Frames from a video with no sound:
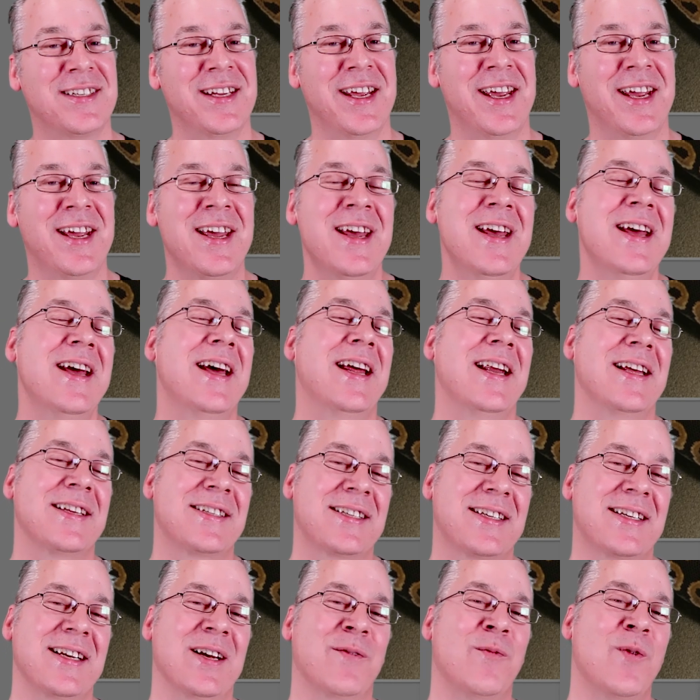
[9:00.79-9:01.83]
snake, and
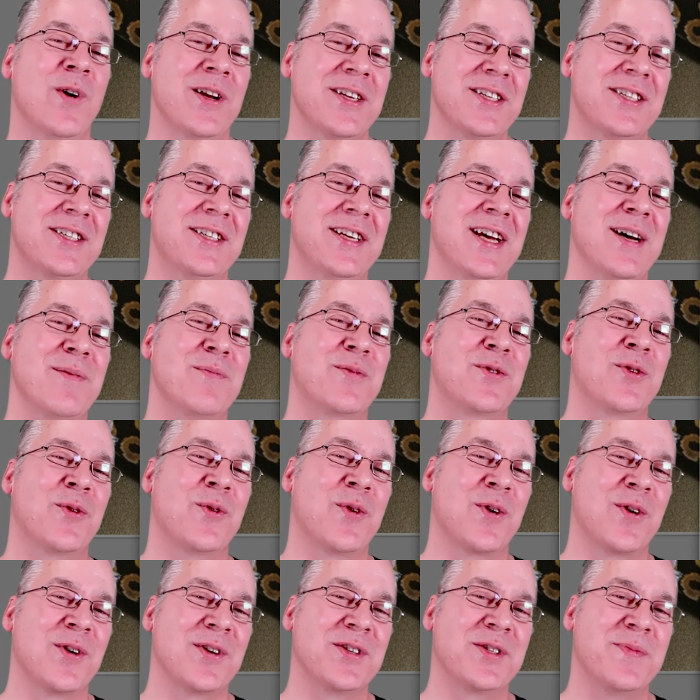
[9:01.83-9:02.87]
it's one step
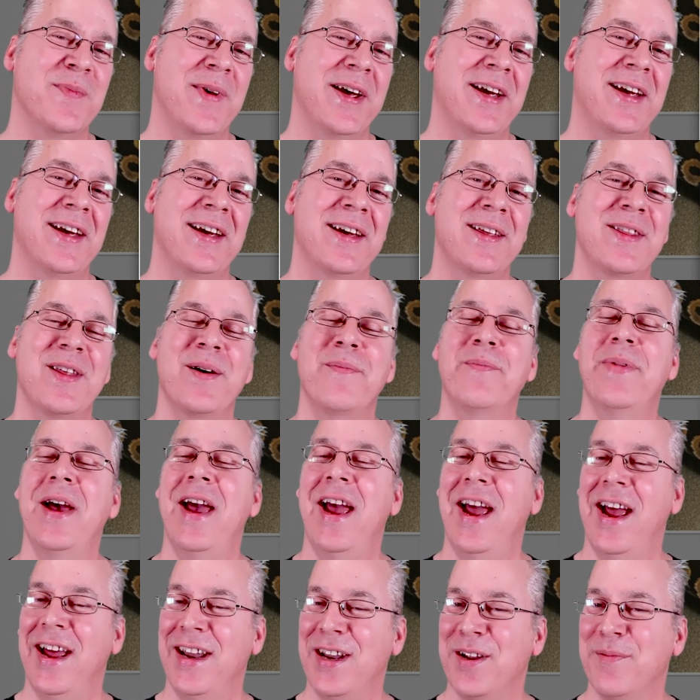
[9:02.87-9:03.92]
towards making the
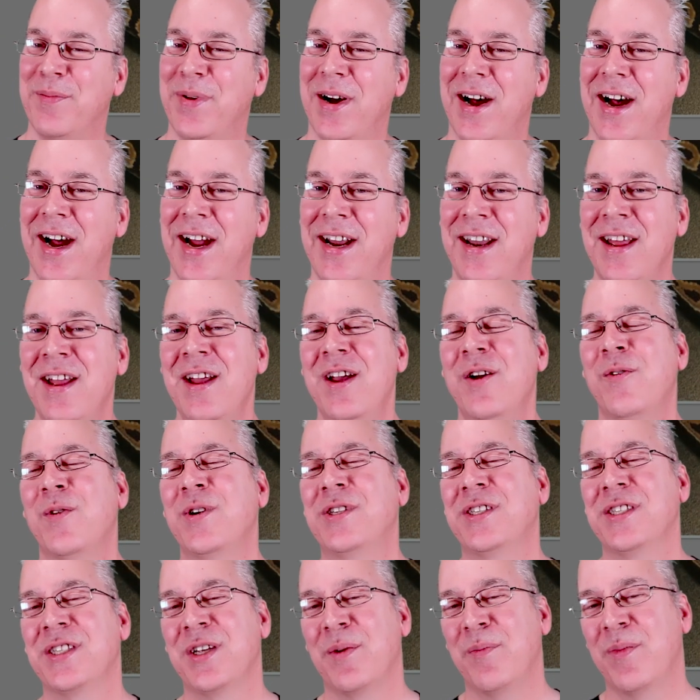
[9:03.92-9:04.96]
panda pied,
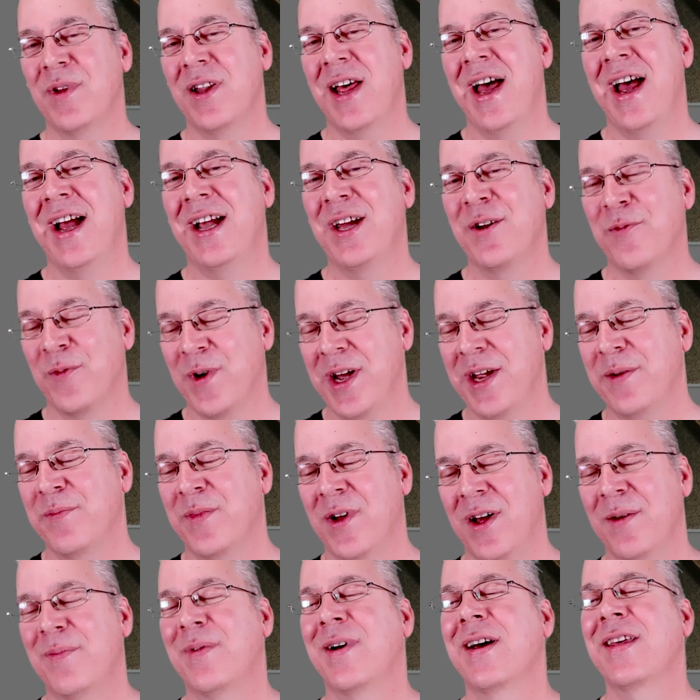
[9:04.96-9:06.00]
which is a black and white
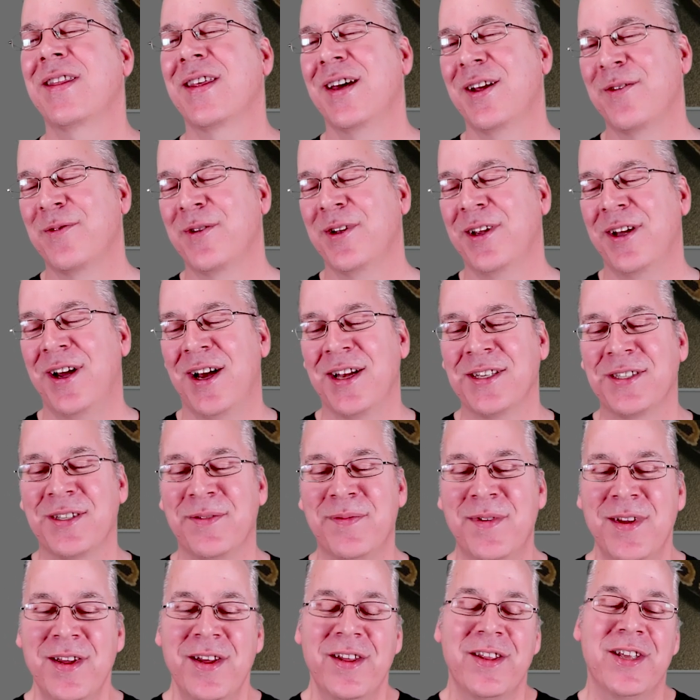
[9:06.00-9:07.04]
ball python. Really
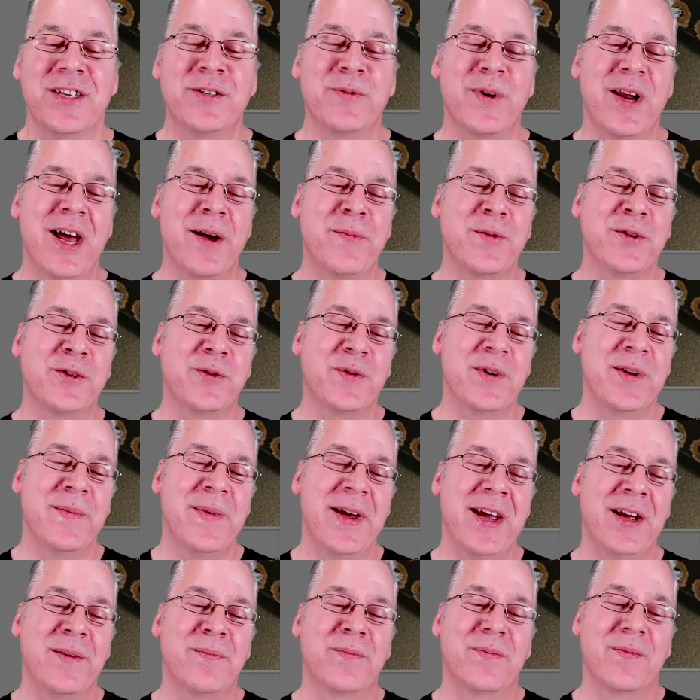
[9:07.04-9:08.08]
awesome. This is what happens when you
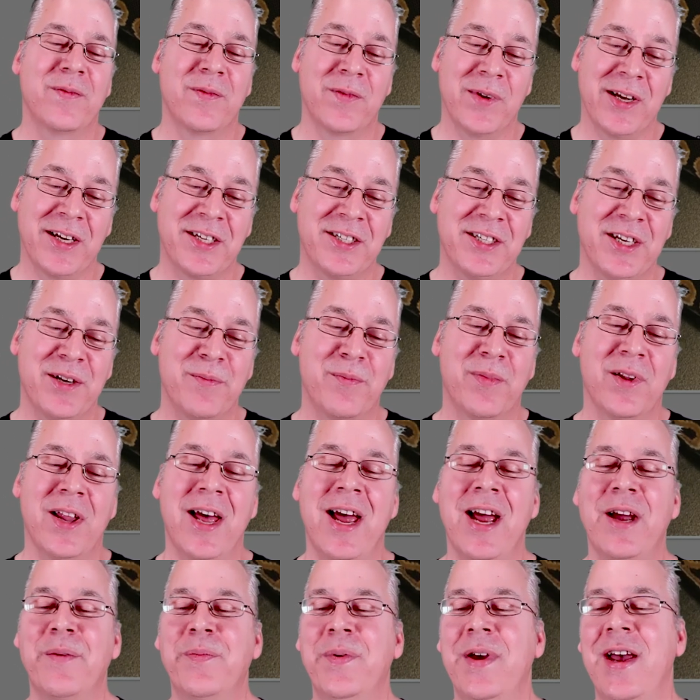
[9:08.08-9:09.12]
mix in
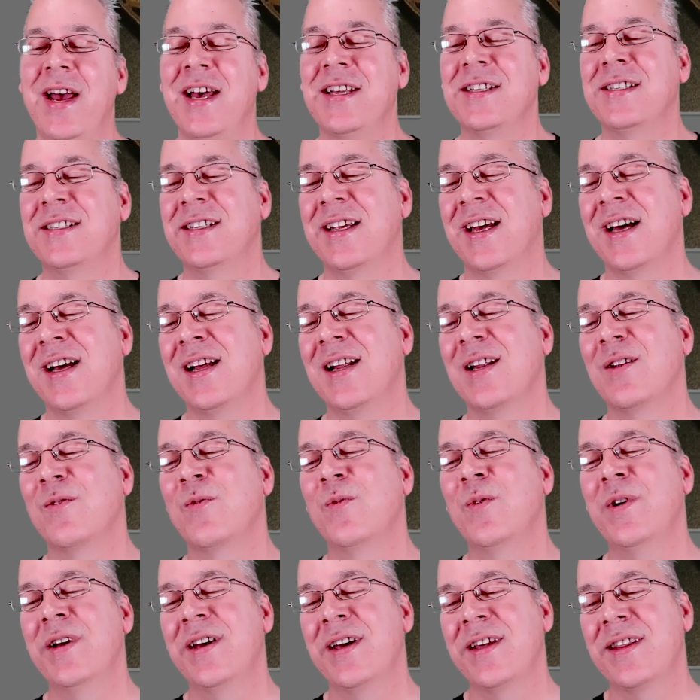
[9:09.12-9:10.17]
black pastel
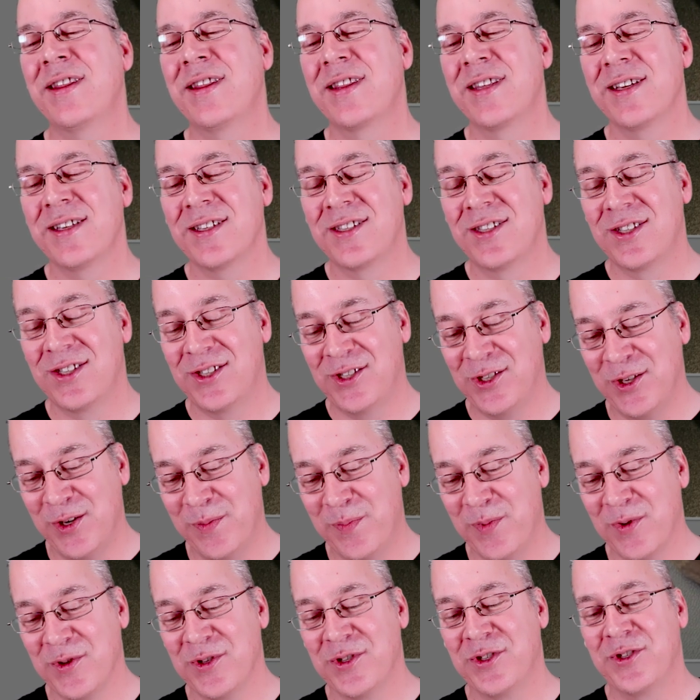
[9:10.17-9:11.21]
with the
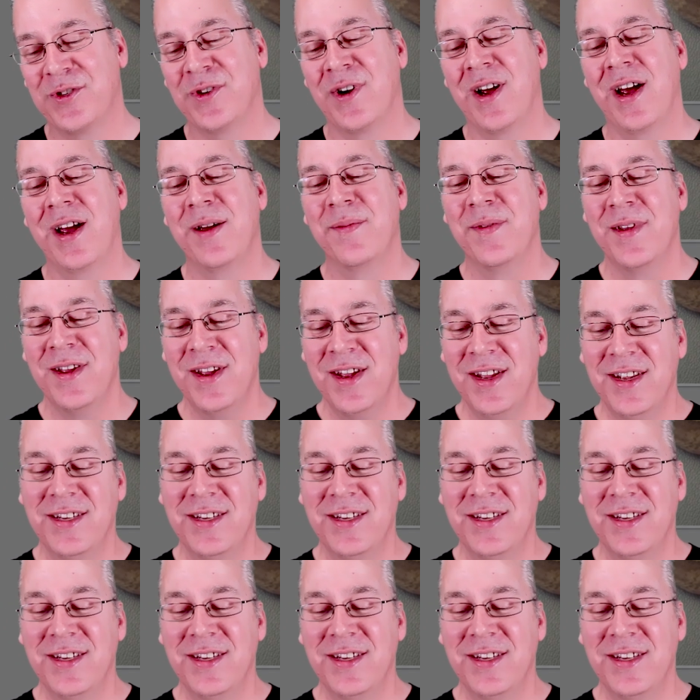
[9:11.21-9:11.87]
super stripe.